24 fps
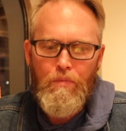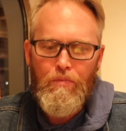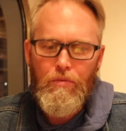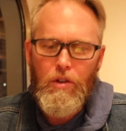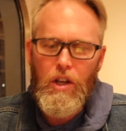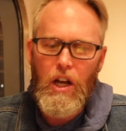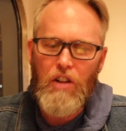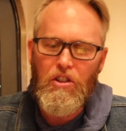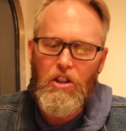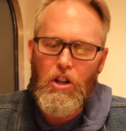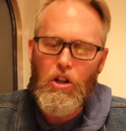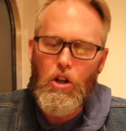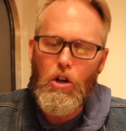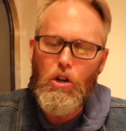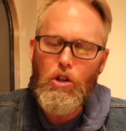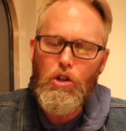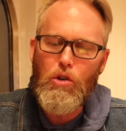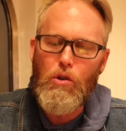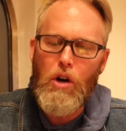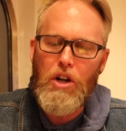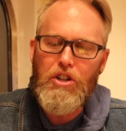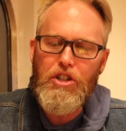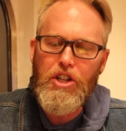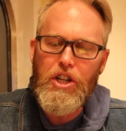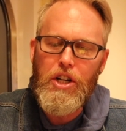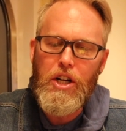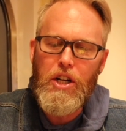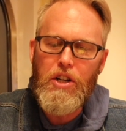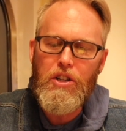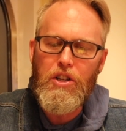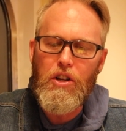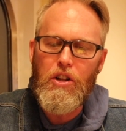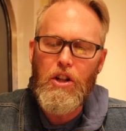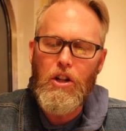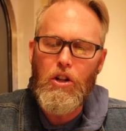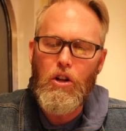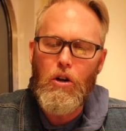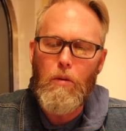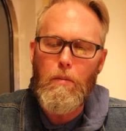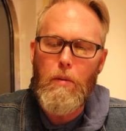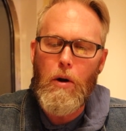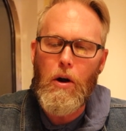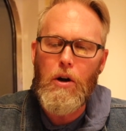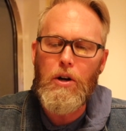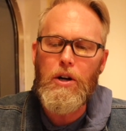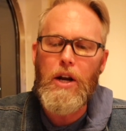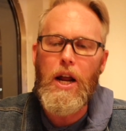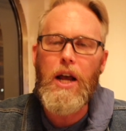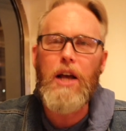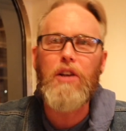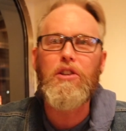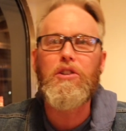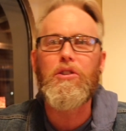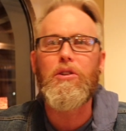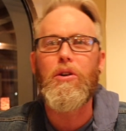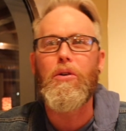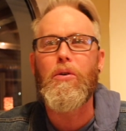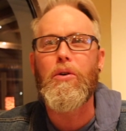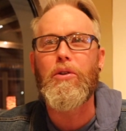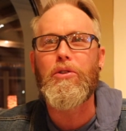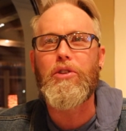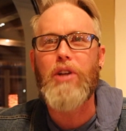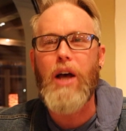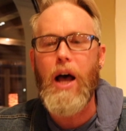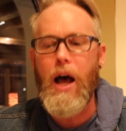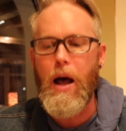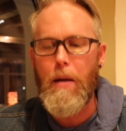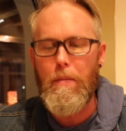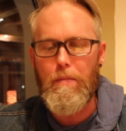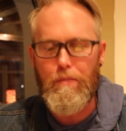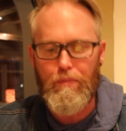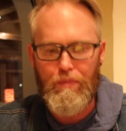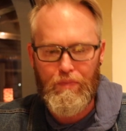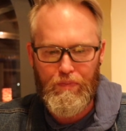Got the little crunchiness of the little bird nest on top.